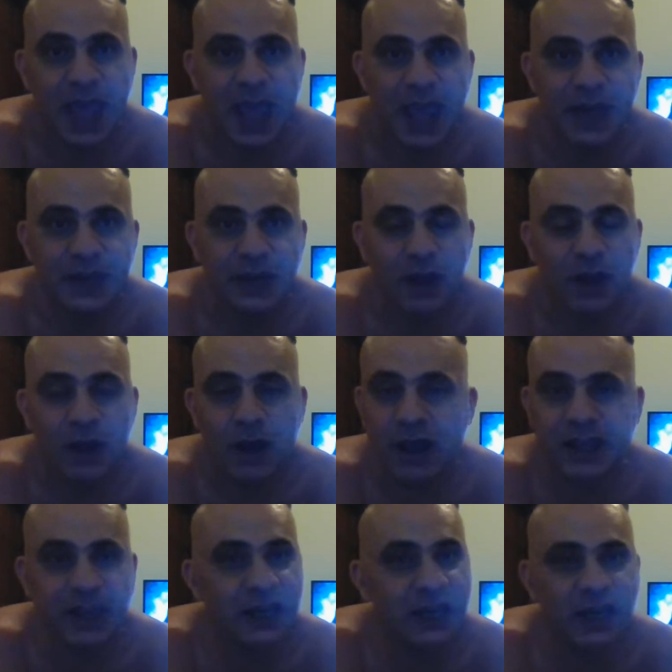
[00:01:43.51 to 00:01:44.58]
And
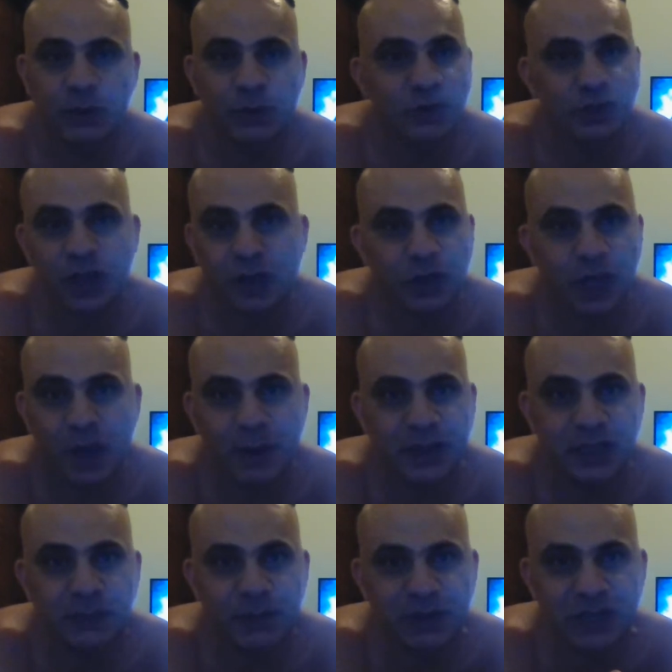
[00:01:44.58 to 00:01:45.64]
I can live with Joe going,
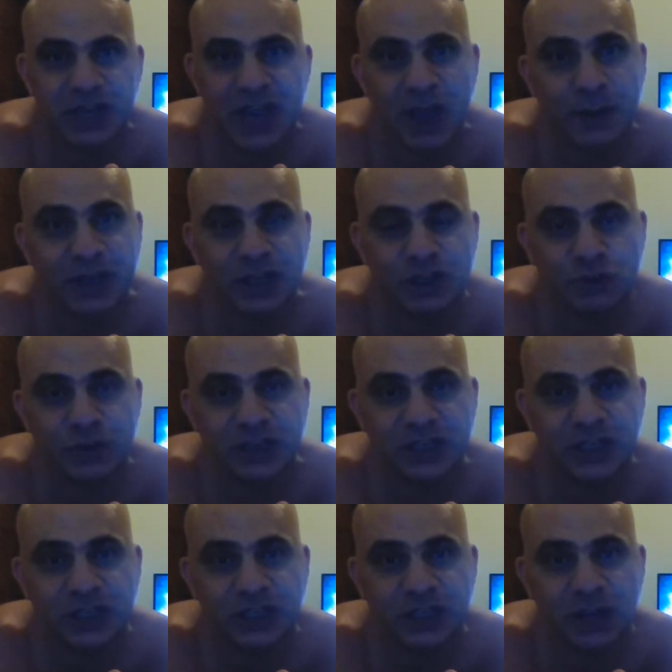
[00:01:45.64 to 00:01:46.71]
especially how he
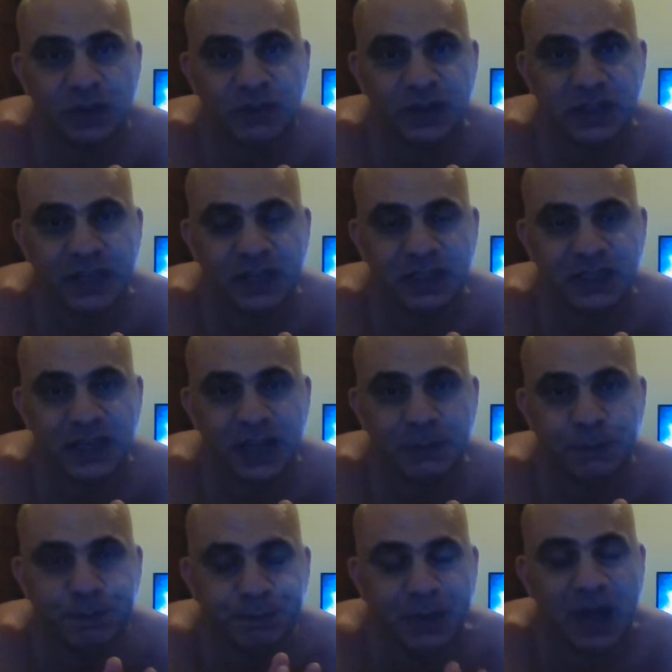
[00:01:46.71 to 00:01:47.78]
treated Sophie yesterday.
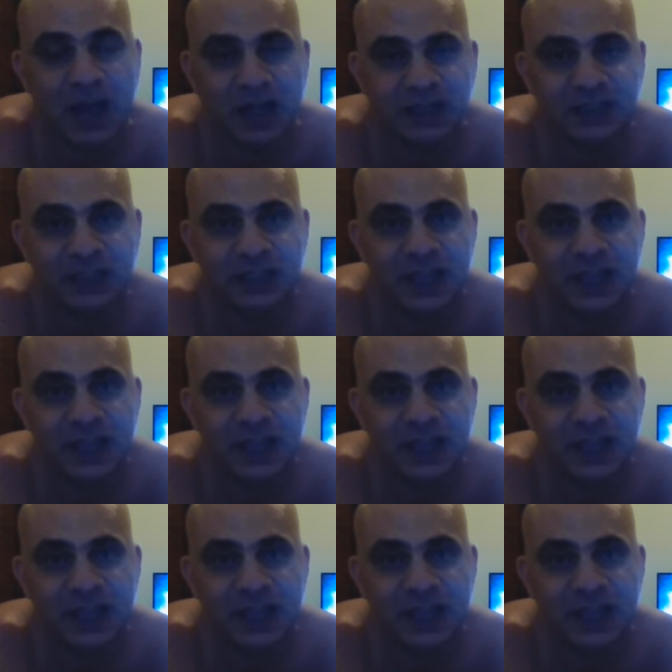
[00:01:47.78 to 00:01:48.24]
But